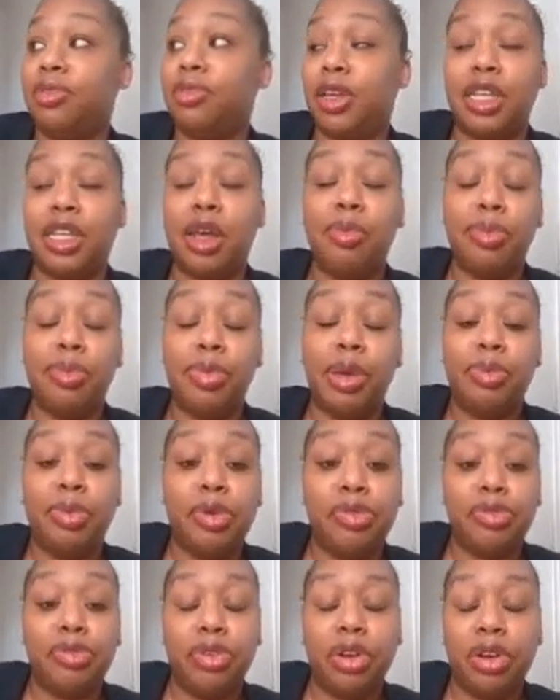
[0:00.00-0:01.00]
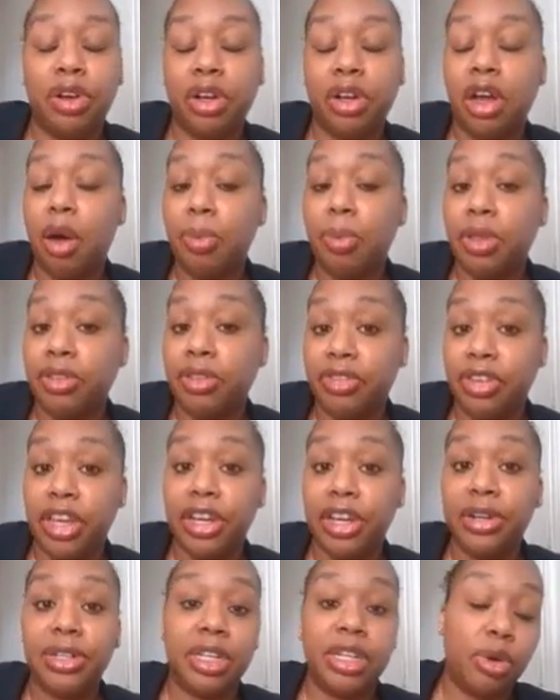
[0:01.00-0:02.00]
some people for a couple of
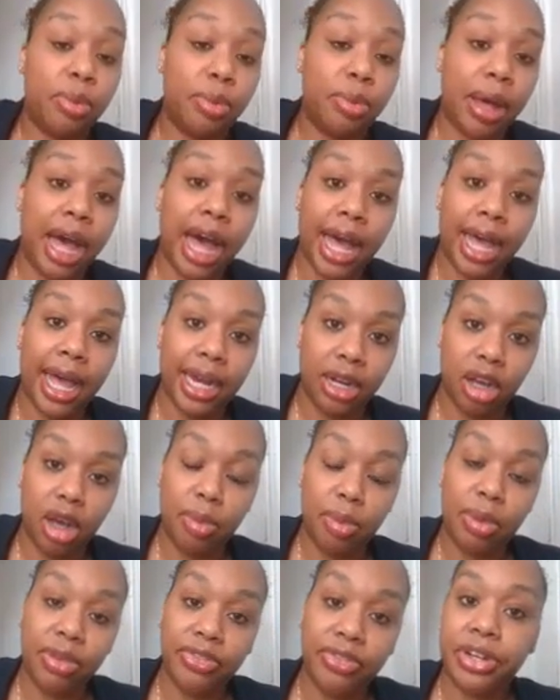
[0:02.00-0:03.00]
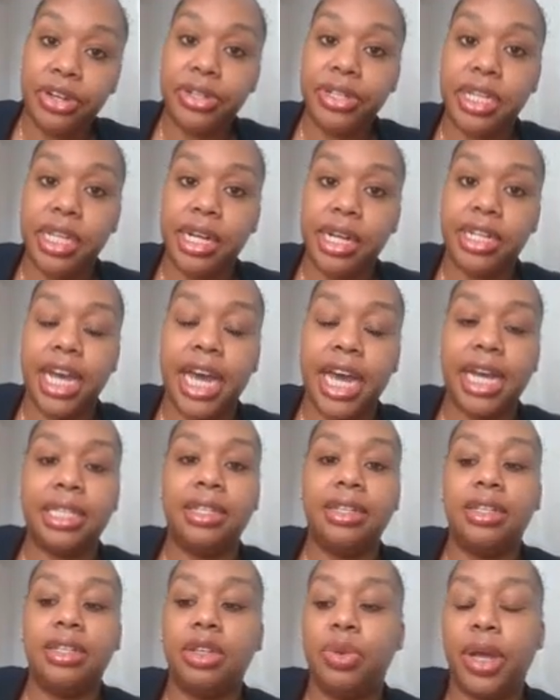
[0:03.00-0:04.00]
years. They were behind a couple of years in their
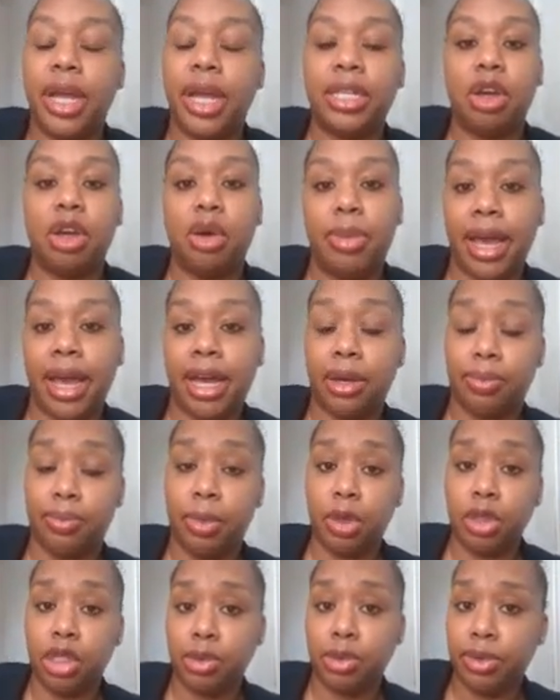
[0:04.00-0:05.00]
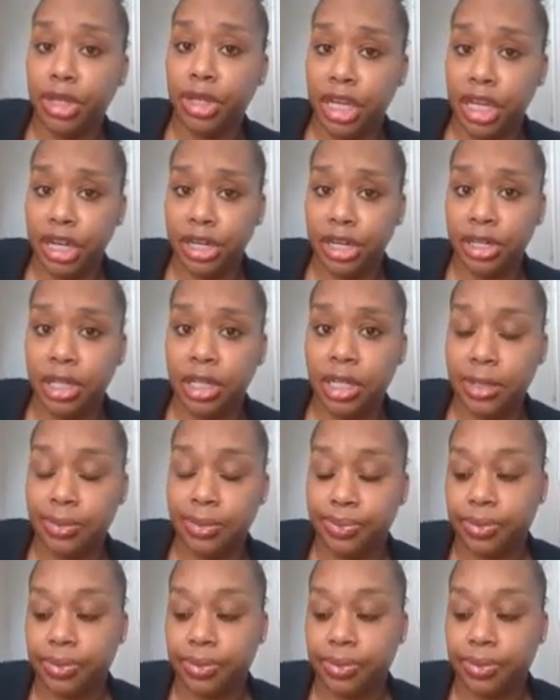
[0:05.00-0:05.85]
taxes, so we had to go back multiple years